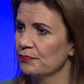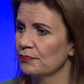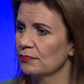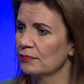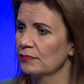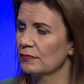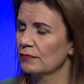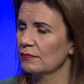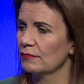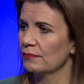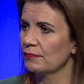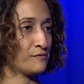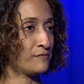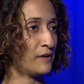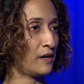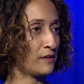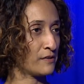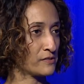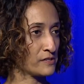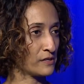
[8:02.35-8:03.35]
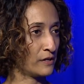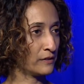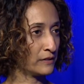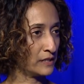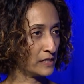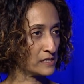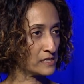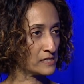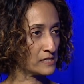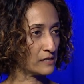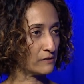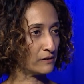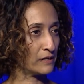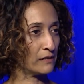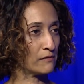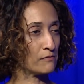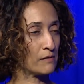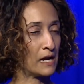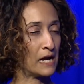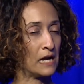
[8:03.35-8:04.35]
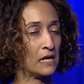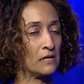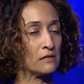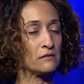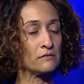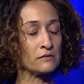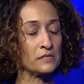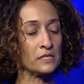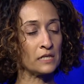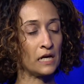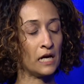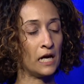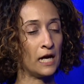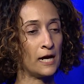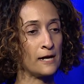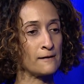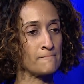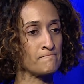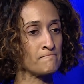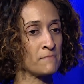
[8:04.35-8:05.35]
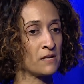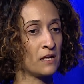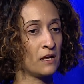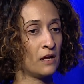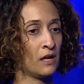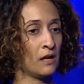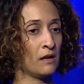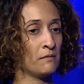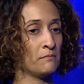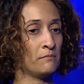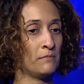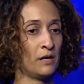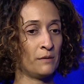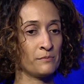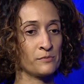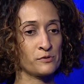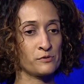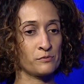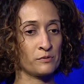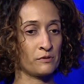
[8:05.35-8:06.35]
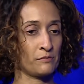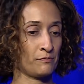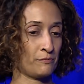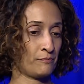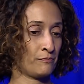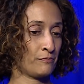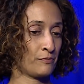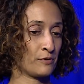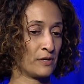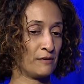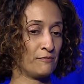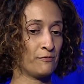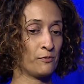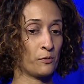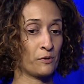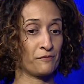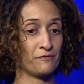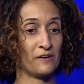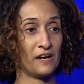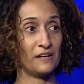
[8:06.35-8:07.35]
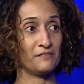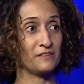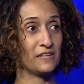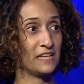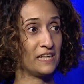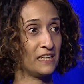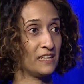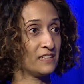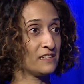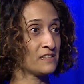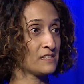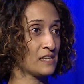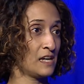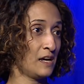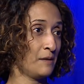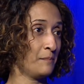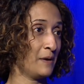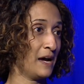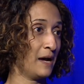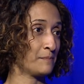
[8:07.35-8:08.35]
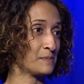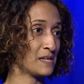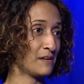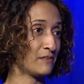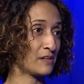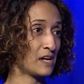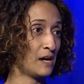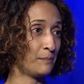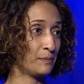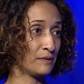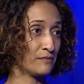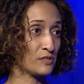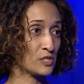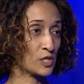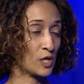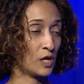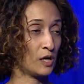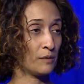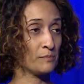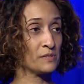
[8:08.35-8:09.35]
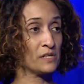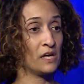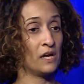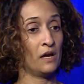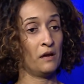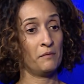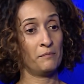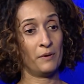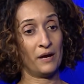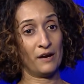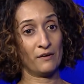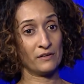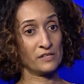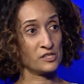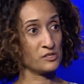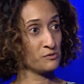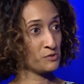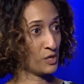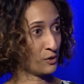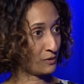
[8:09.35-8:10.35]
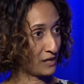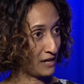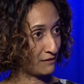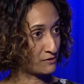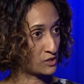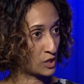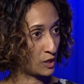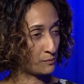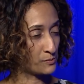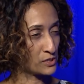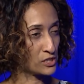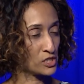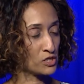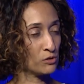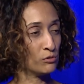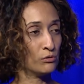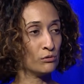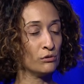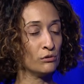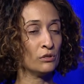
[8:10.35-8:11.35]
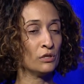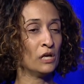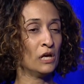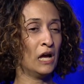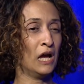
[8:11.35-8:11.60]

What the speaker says: lots of fathers aren't necessarily around. Mums with 3, 4, 5 kids perhaps have a couple of jobs. Parents who don't have jobs at all.